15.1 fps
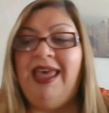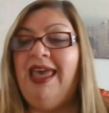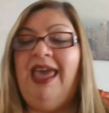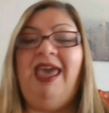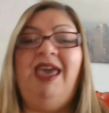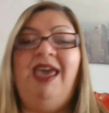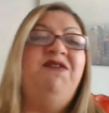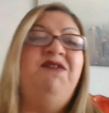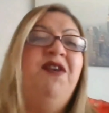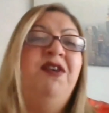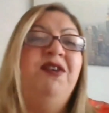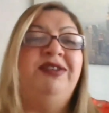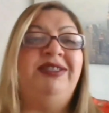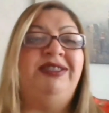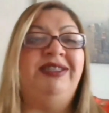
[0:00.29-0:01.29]
Hey
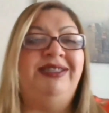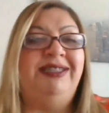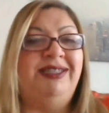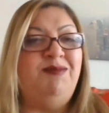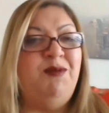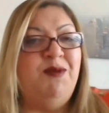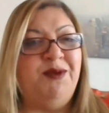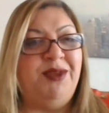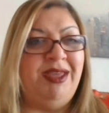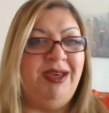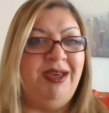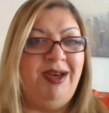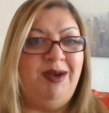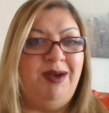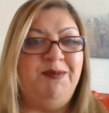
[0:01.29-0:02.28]
folks, this is Maria
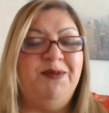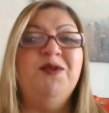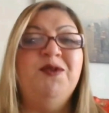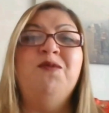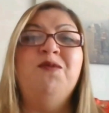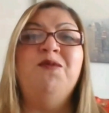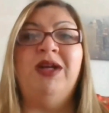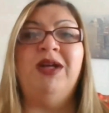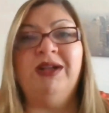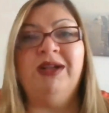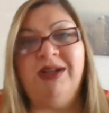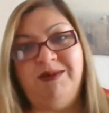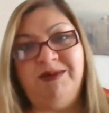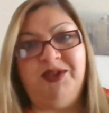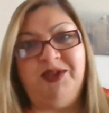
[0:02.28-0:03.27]
Abreu.
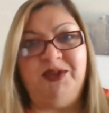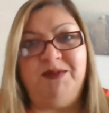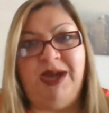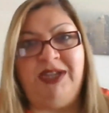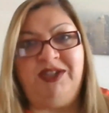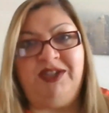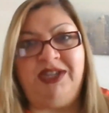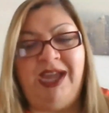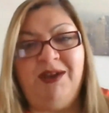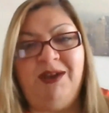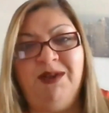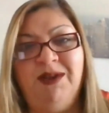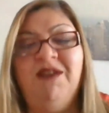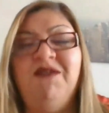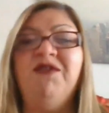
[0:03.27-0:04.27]
Welcome to my channel.
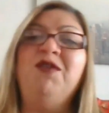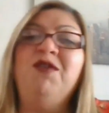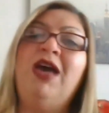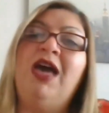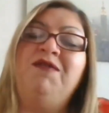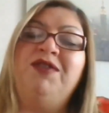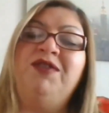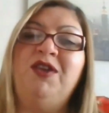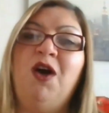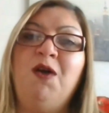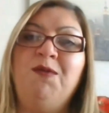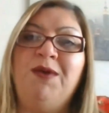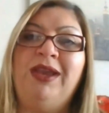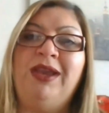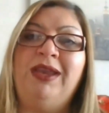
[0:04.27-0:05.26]
If you haven't
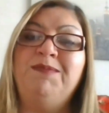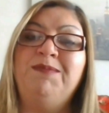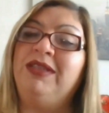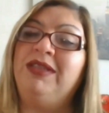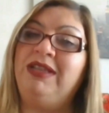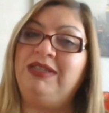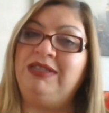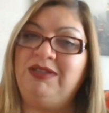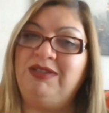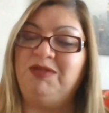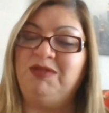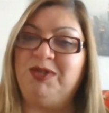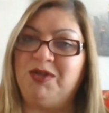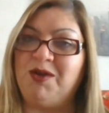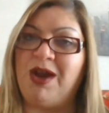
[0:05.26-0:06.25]
already, please
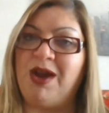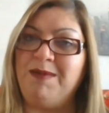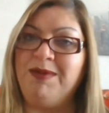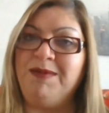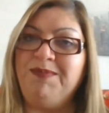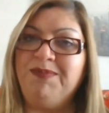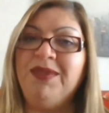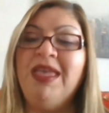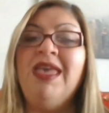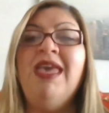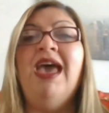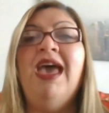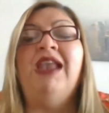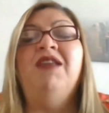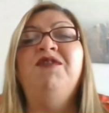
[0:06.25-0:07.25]
subscribe.
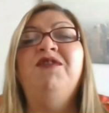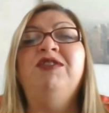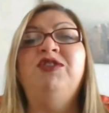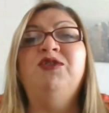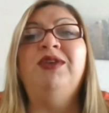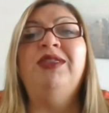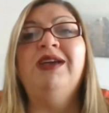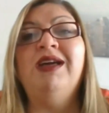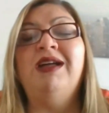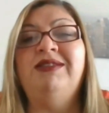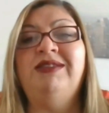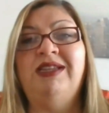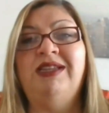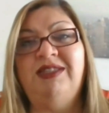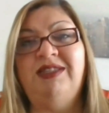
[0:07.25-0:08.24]
And if you enjoy the
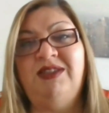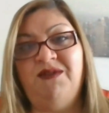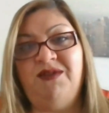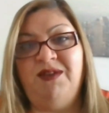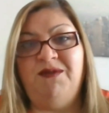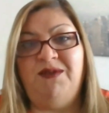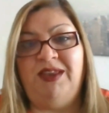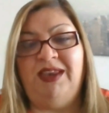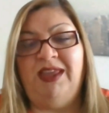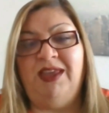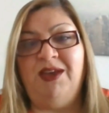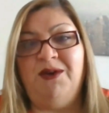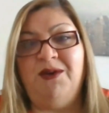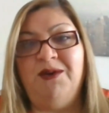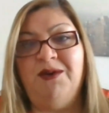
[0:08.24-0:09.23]
content of the
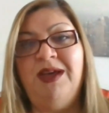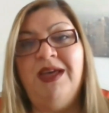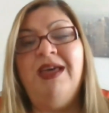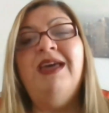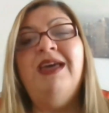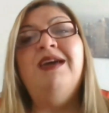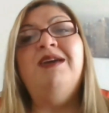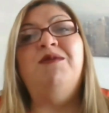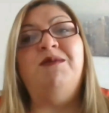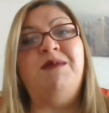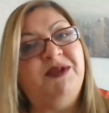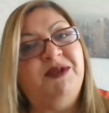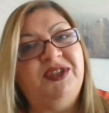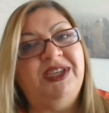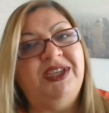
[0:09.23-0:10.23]
video,
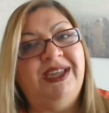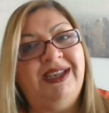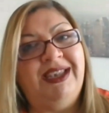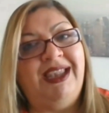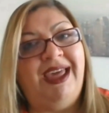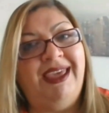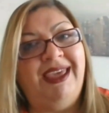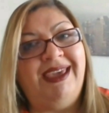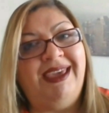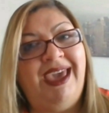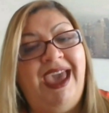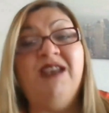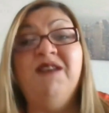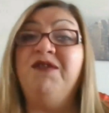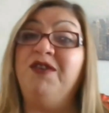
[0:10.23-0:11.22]
remember to hit like
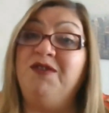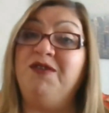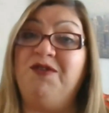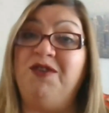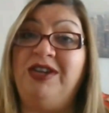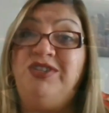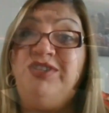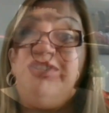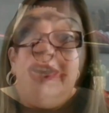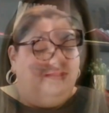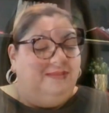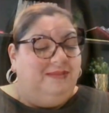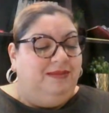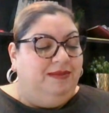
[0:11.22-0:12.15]
and feel free to share.